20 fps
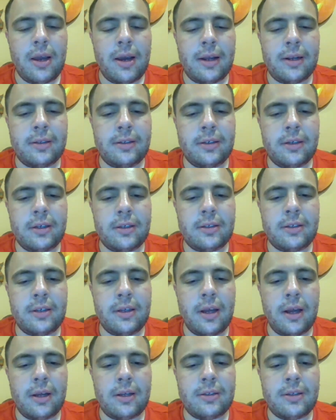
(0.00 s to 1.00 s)
As you can
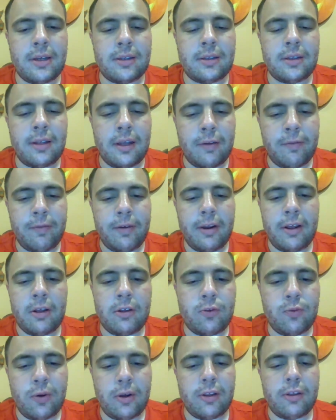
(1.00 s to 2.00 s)
see, I use that to take
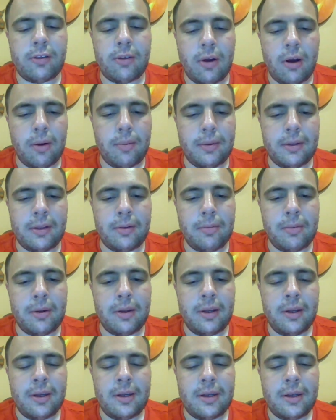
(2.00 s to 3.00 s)
videos with. So I'm in the
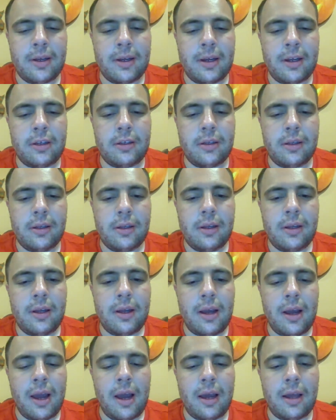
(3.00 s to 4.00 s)
middle. I
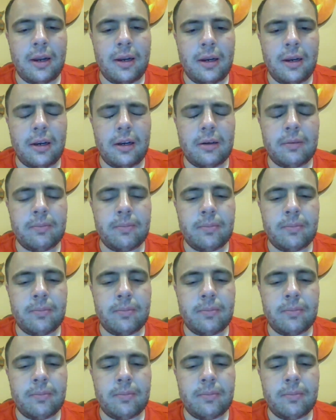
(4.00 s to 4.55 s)
and